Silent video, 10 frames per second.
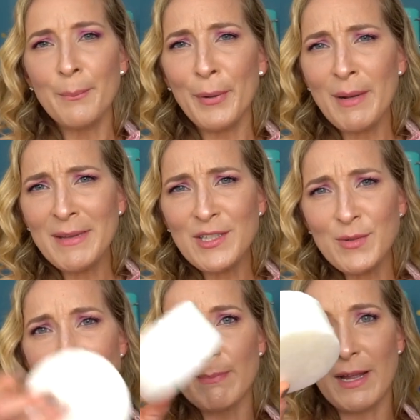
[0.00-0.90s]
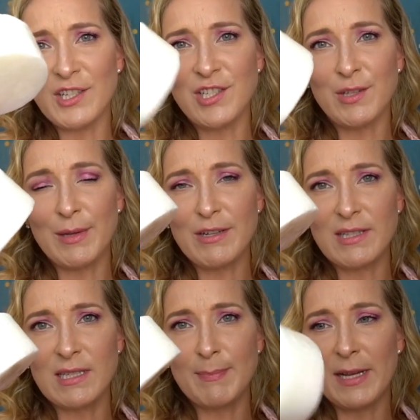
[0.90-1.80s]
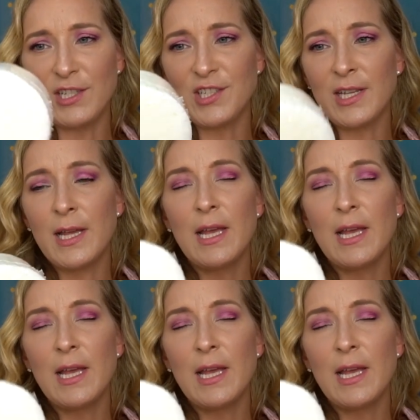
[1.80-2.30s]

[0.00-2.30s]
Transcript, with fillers: put them into a sponge. So here's the sponge.